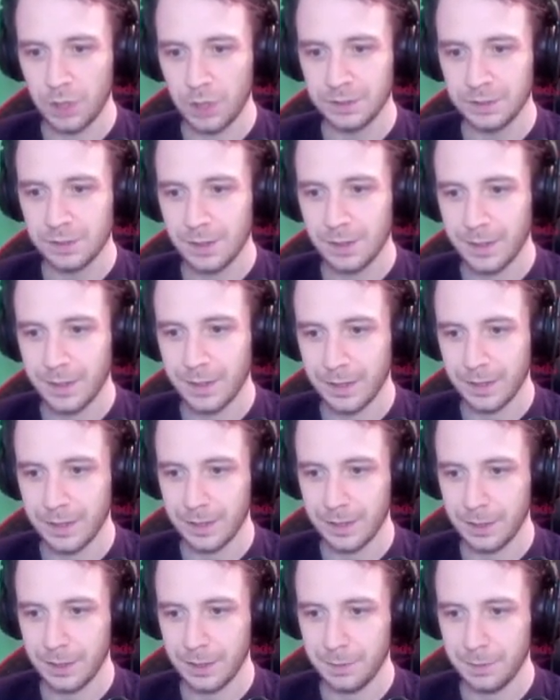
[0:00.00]

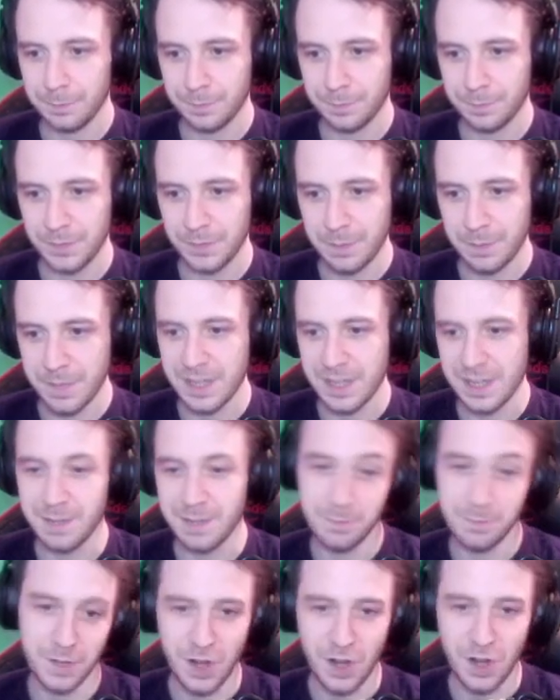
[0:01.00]
The meme
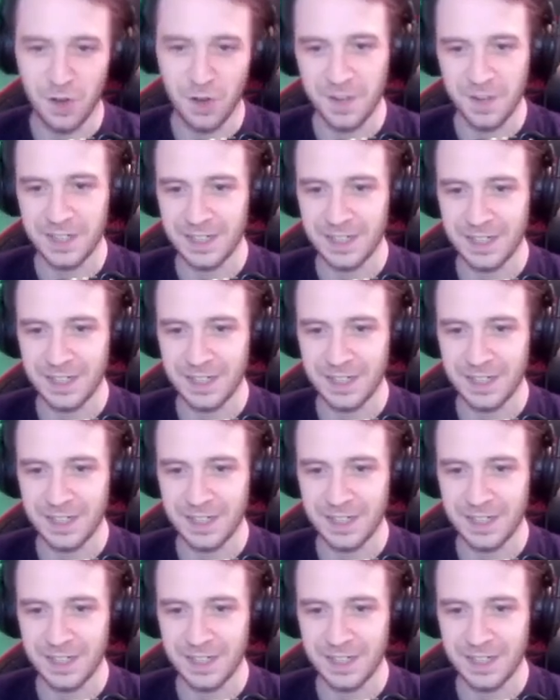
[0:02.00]
already is